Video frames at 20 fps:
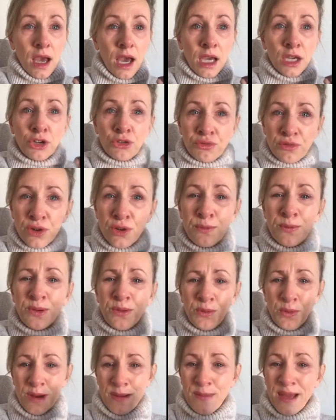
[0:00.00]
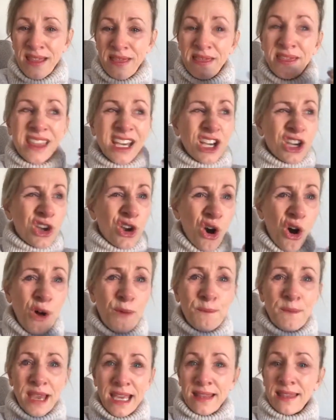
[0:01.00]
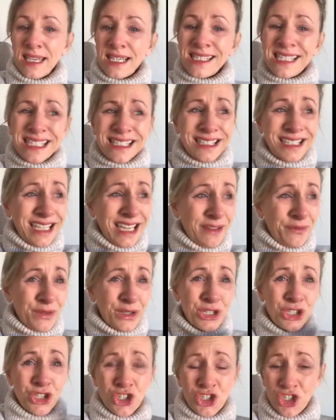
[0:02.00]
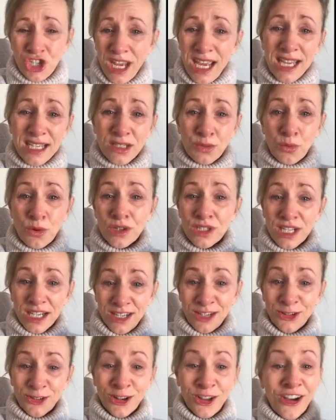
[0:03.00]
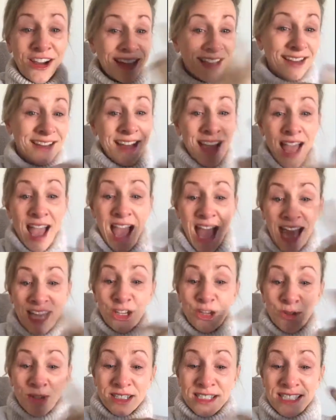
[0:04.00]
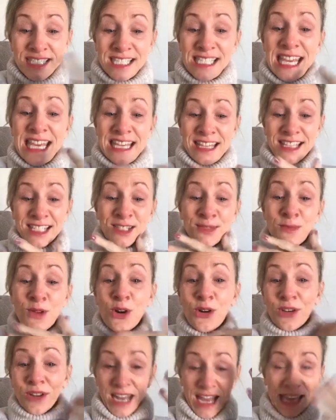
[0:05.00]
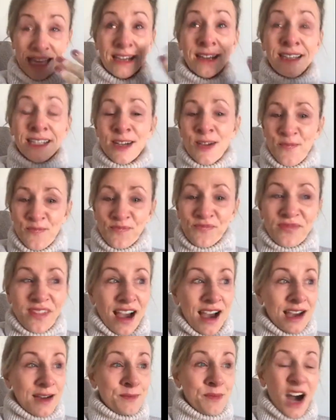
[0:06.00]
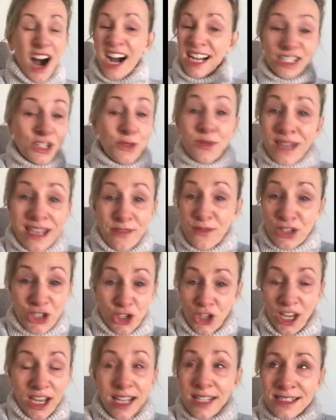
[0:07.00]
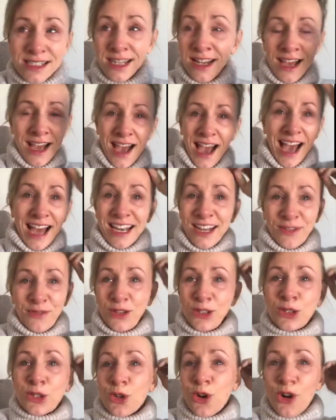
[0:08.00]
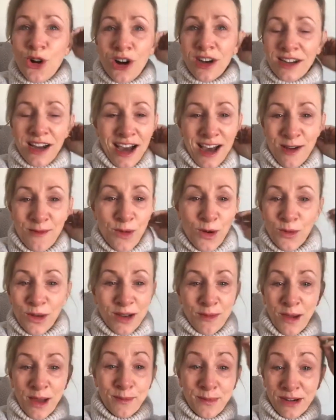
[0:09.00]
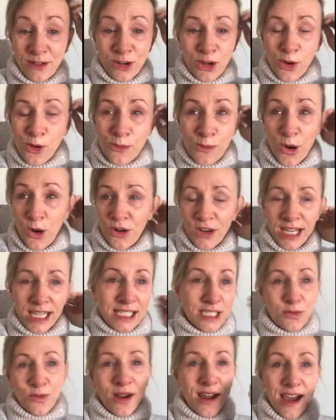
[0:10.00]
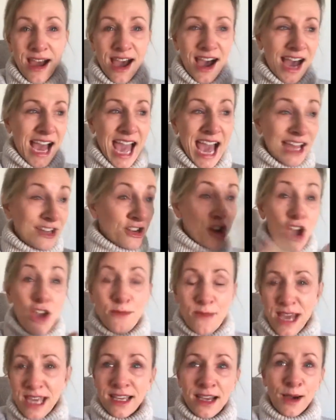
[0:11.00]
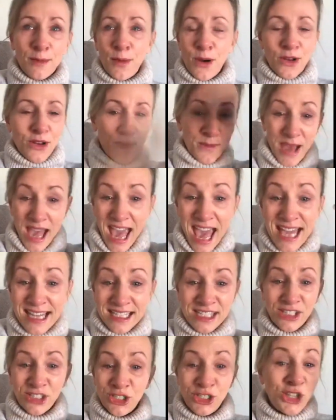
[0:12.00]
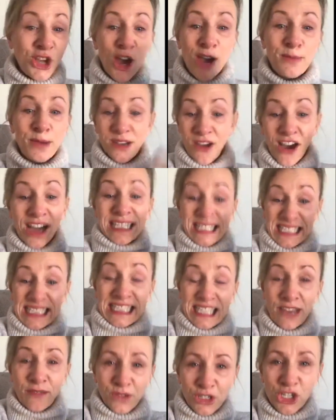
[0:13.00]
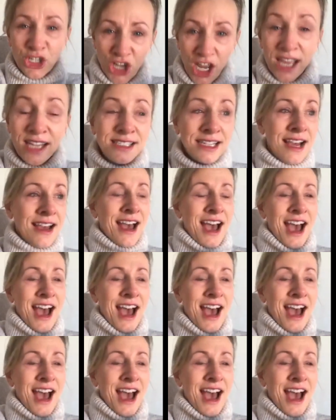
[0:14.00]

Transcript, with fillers: a group of women that got me, that didn't give a shit what I looked like. And you can see this morning, I don't give a shit. And if you saw one of my miracle mornings where I had no makeup on and my head in a turban, I didn't give a shit.